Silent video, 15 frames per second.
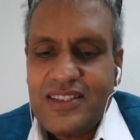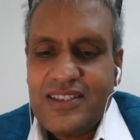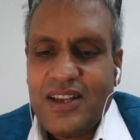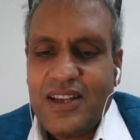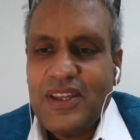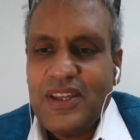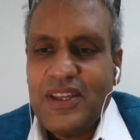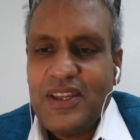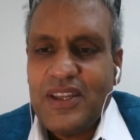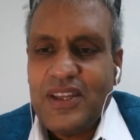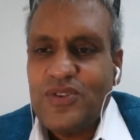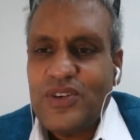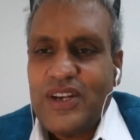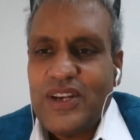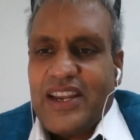something
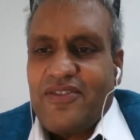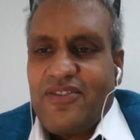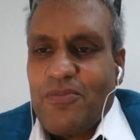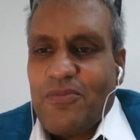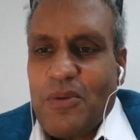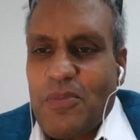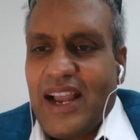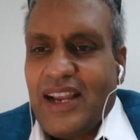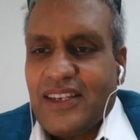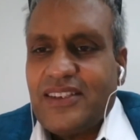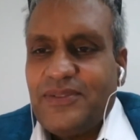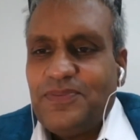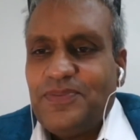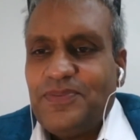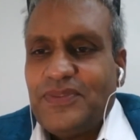that you take from a bank.